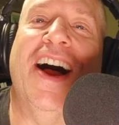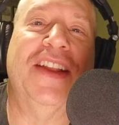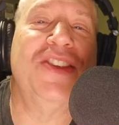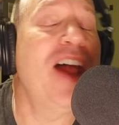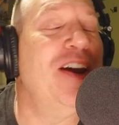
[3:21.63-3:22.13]

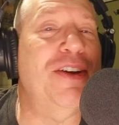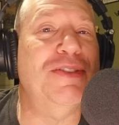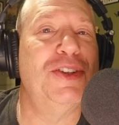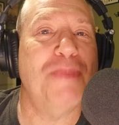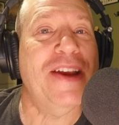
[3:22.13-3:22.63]
it's not a
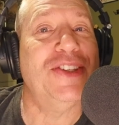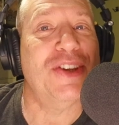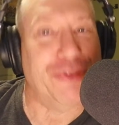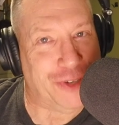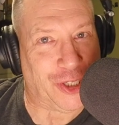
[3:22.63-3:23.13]
space
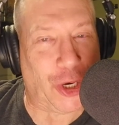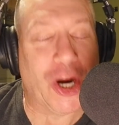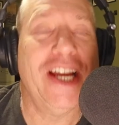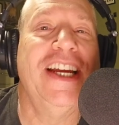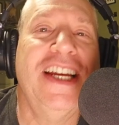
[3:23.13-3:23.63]

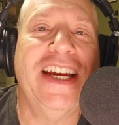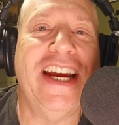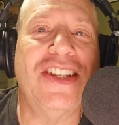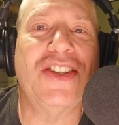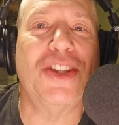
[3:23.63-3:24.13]
filler.
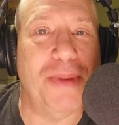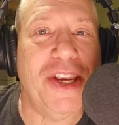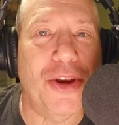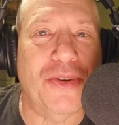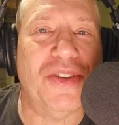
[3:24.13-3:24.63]
It's to be
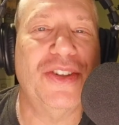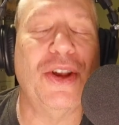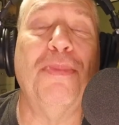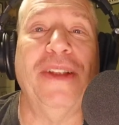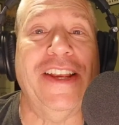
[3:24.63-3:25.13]
used.
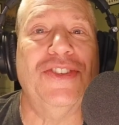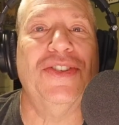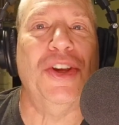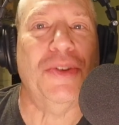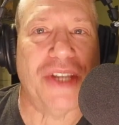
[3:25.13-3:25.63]
So
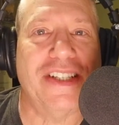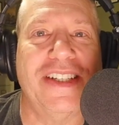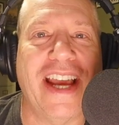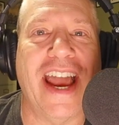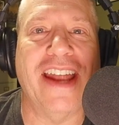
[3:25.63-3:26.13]
please use it.
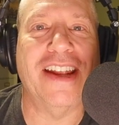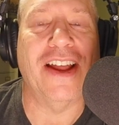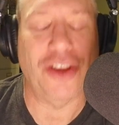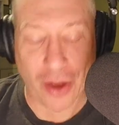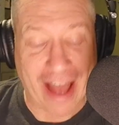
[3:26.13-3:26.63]
And
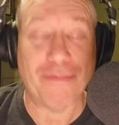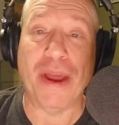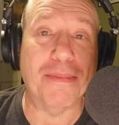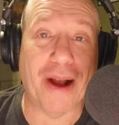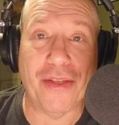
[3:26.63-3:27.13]
you have
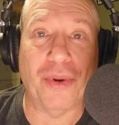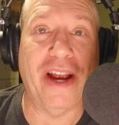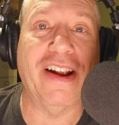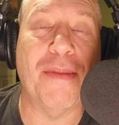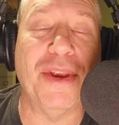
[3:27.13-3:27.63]
been, by the
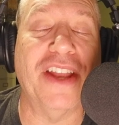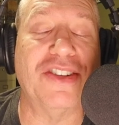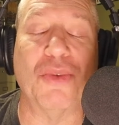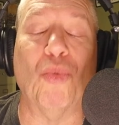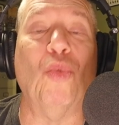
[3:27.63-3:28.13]
way. I've been getting
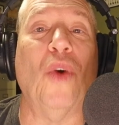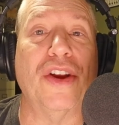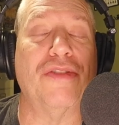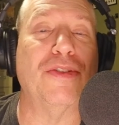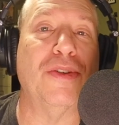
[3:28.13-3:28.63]
some
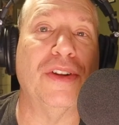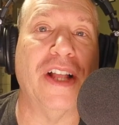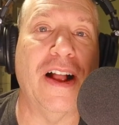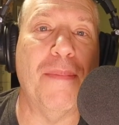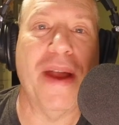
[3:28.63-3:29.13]

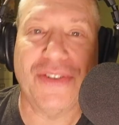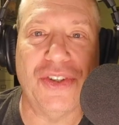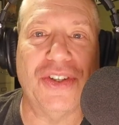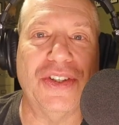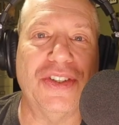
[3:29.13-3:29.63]
wonderful
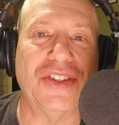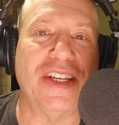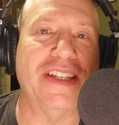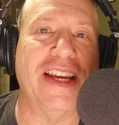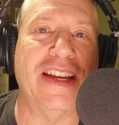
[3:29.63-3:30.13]
messages
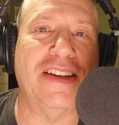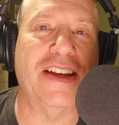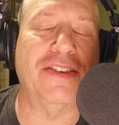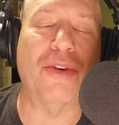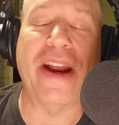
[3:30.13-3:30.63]

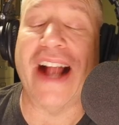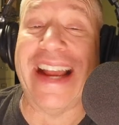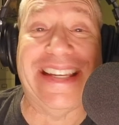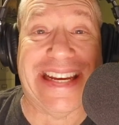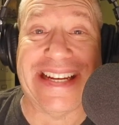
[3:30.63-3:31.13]
and great
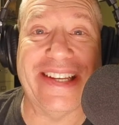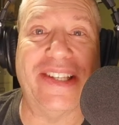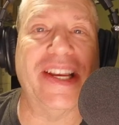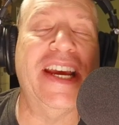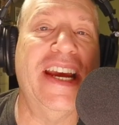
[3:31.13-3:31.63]

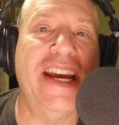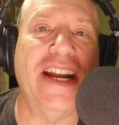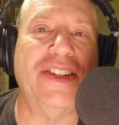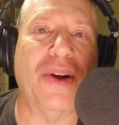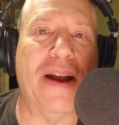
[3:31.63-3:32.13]
ideas.
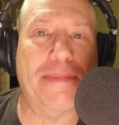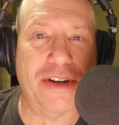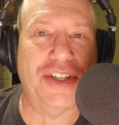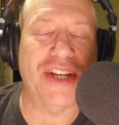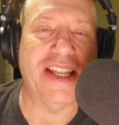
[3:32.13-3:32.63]
And so I
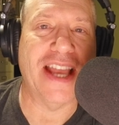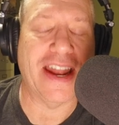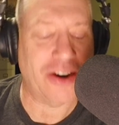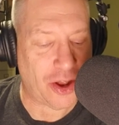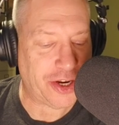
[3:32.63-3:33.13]
appreciate
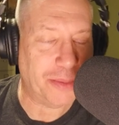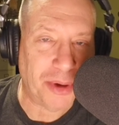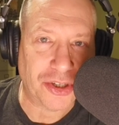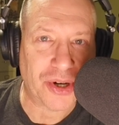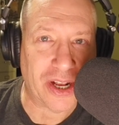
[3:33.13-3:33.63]
that at
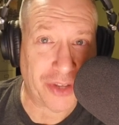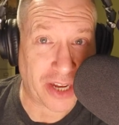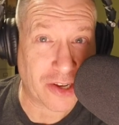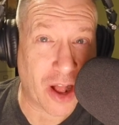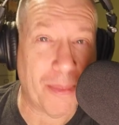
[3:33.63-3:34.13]

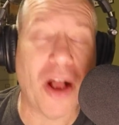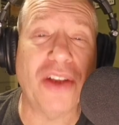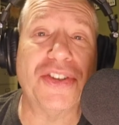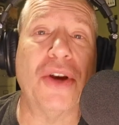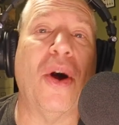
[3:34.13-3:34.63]
audiobooktrail.com.
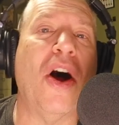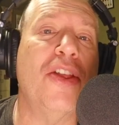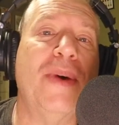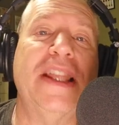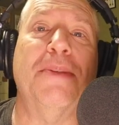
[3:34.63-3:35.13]
Also, all the
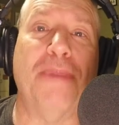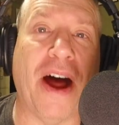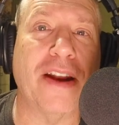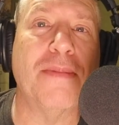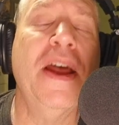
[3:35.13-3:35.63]
way at the
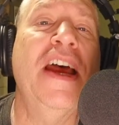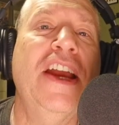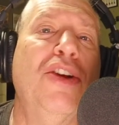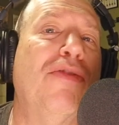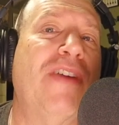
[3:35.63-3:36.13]
bottom,
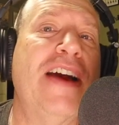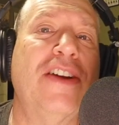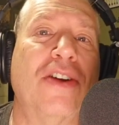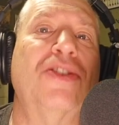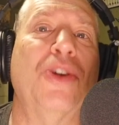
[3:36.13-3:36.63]
you'll find
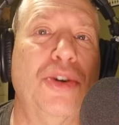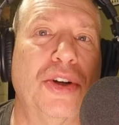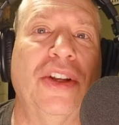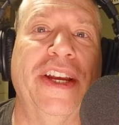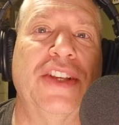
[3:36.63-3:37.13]
our
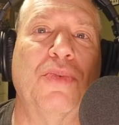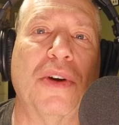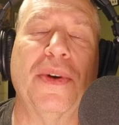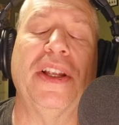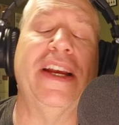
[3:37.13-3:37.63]
social links. We're
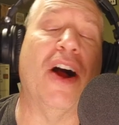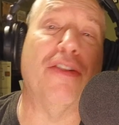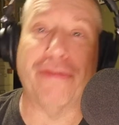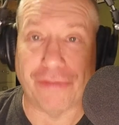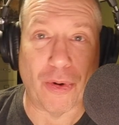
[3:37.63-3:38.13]
really
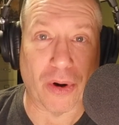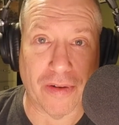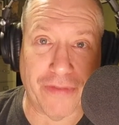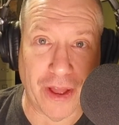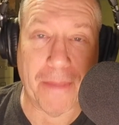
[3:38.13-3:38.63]
on 4
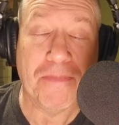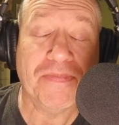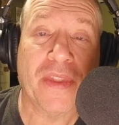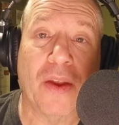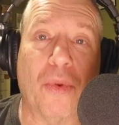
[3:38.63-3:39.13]
of them.
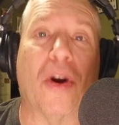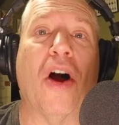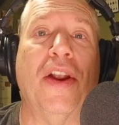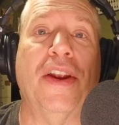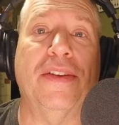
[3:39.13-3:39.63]
We're
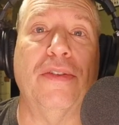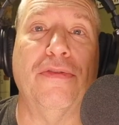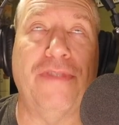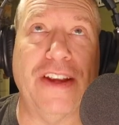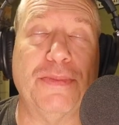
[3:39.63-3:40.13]
on
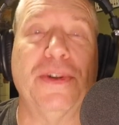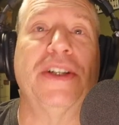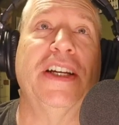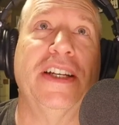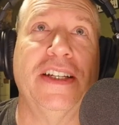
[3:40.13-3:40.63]
Facebook,